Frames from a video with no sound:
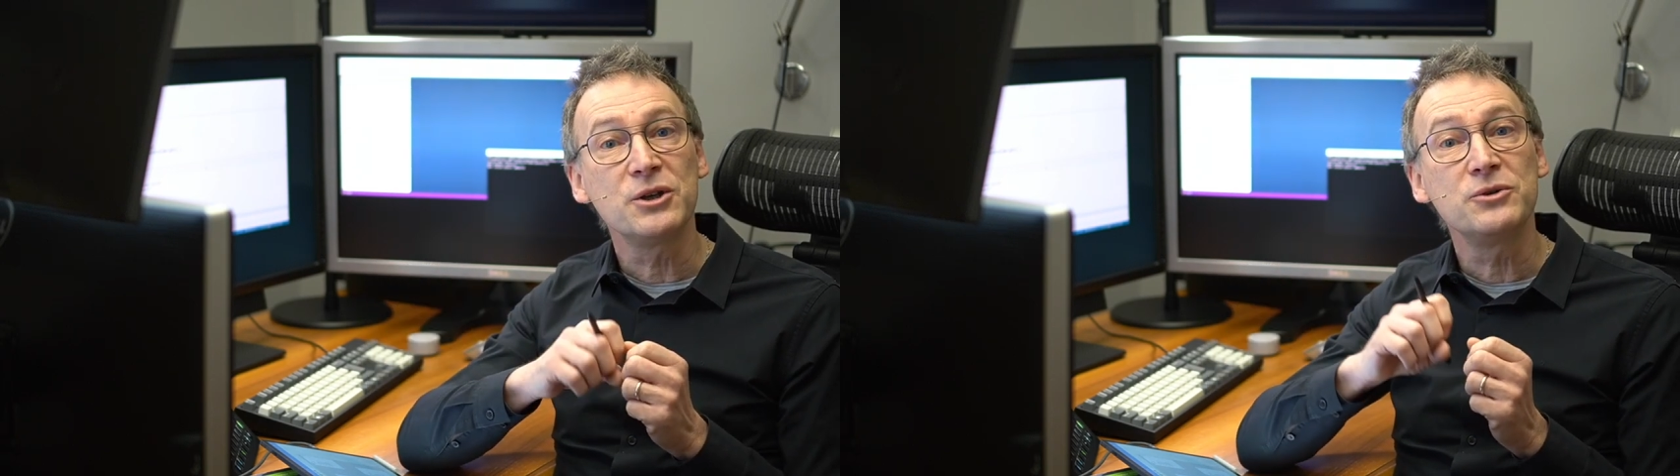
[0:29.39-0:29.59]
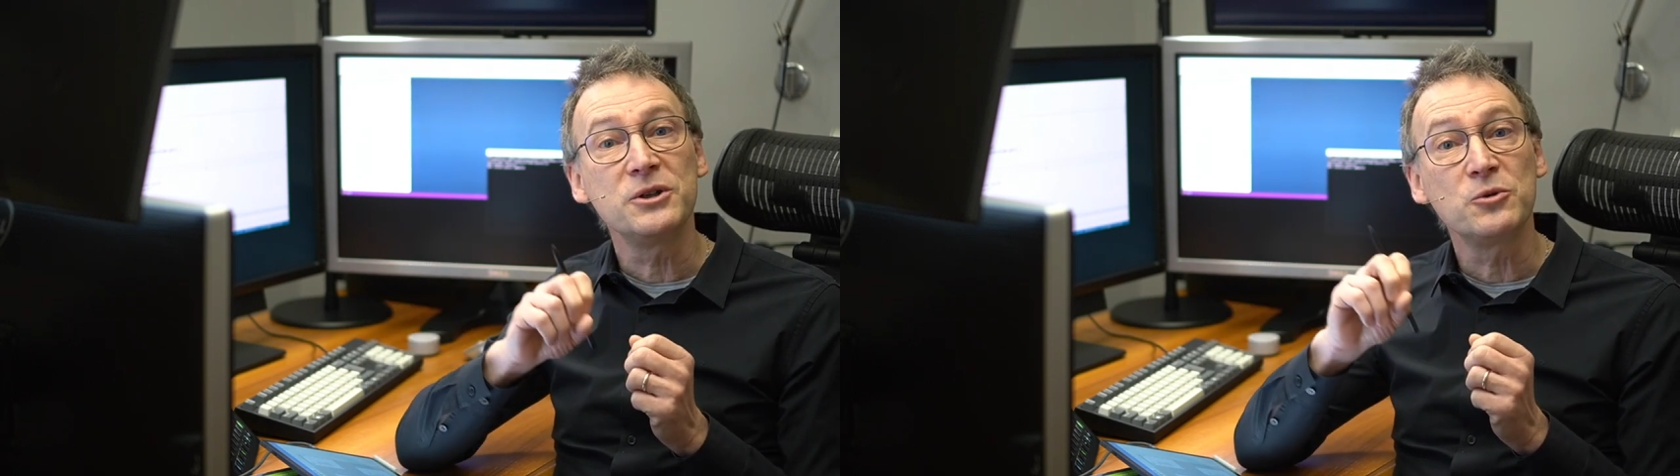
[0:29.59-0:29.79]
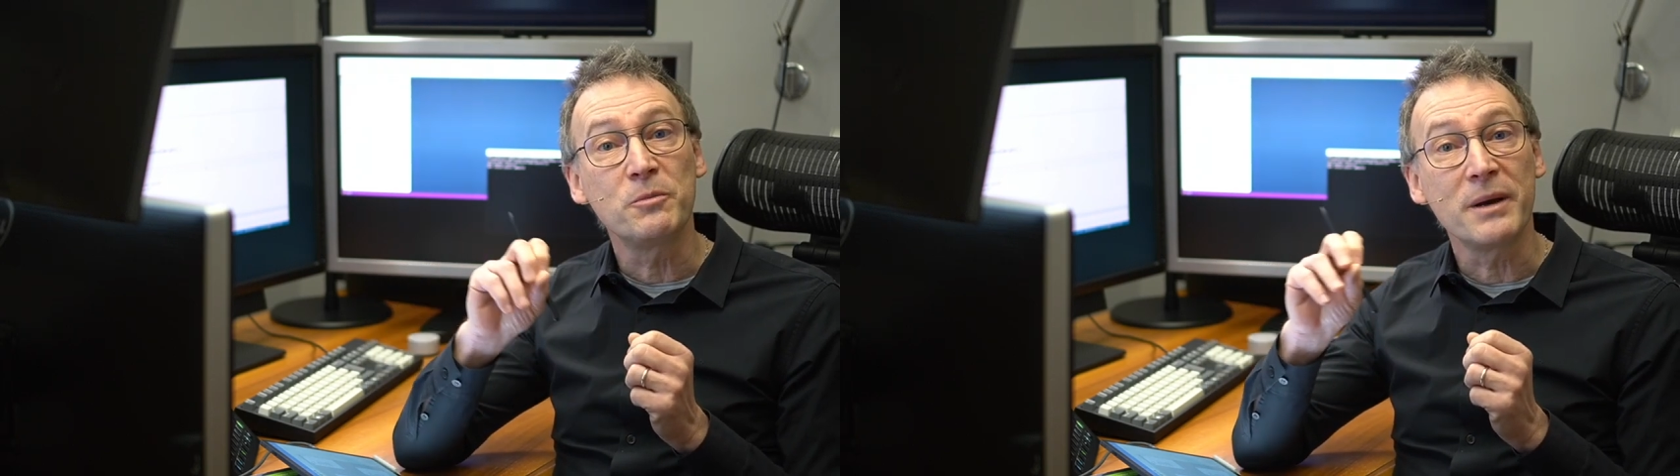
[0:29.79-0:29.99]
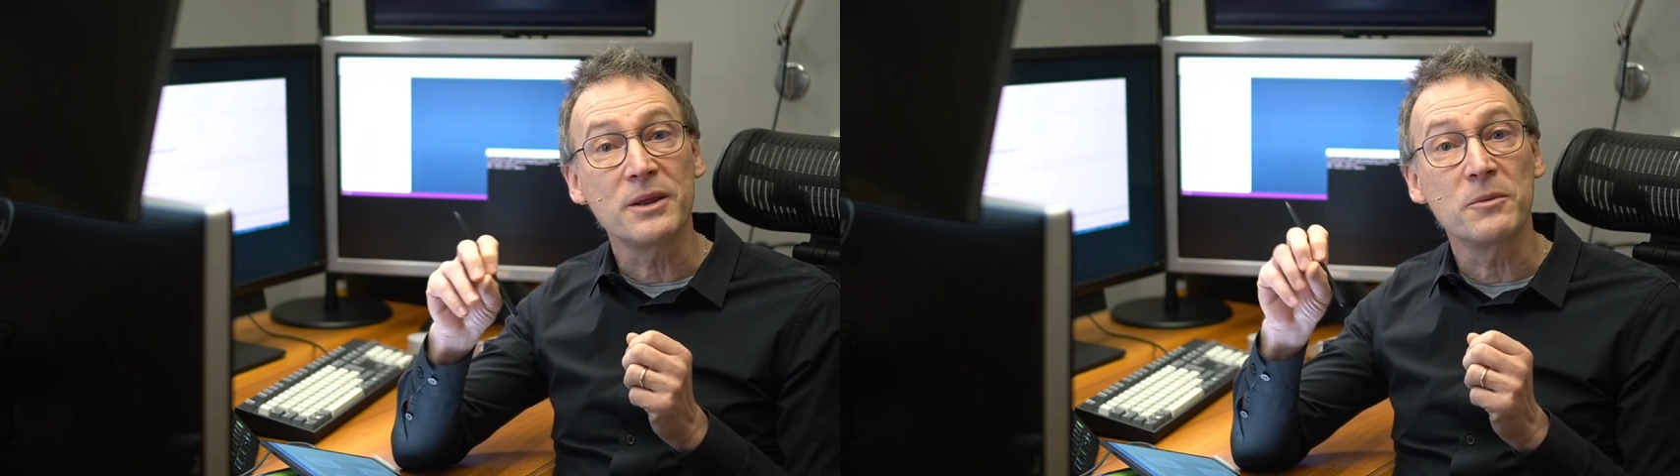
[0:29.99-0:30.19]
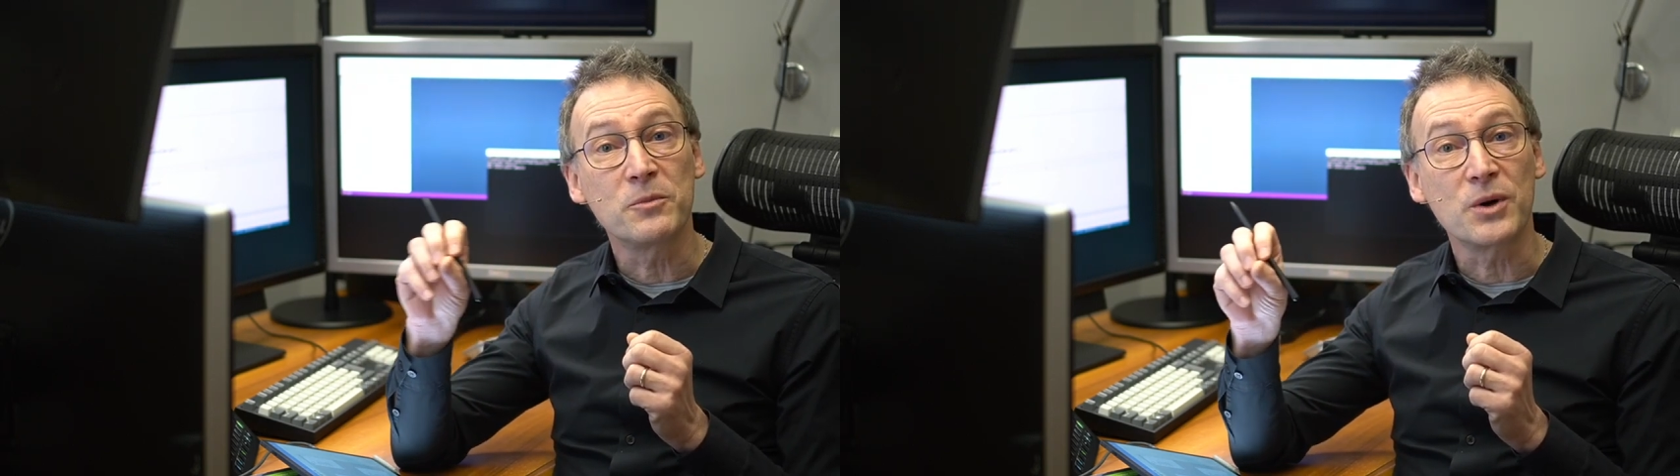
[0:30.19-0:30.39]
you need to
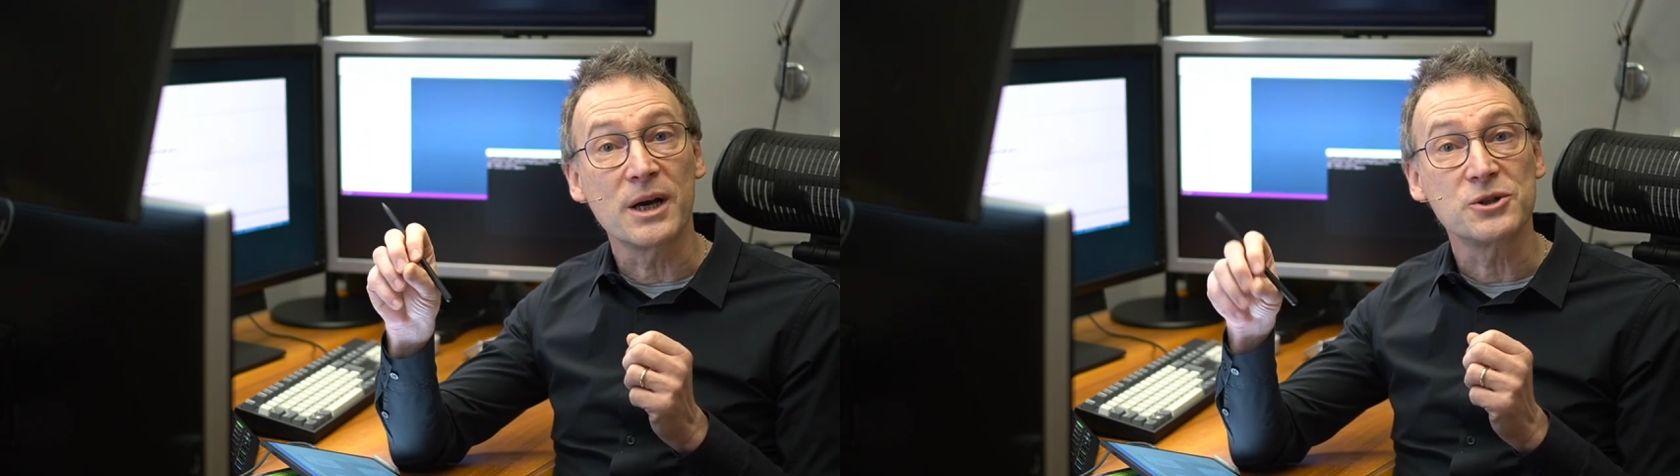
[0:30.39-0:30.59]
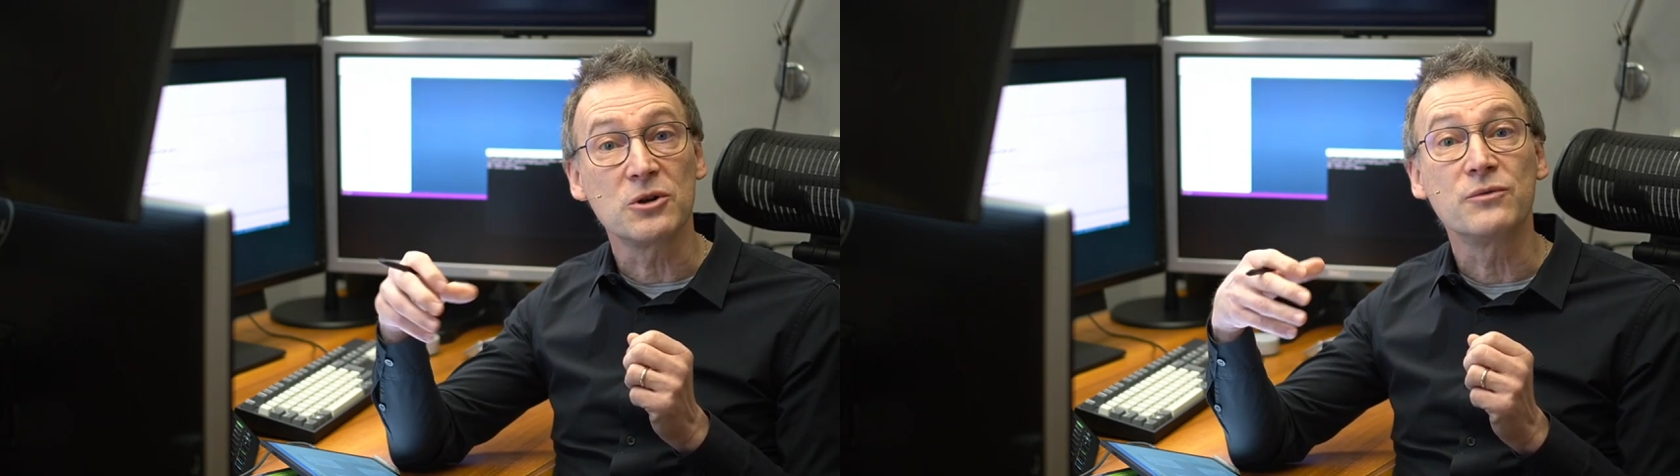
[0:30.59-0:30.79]
pay the price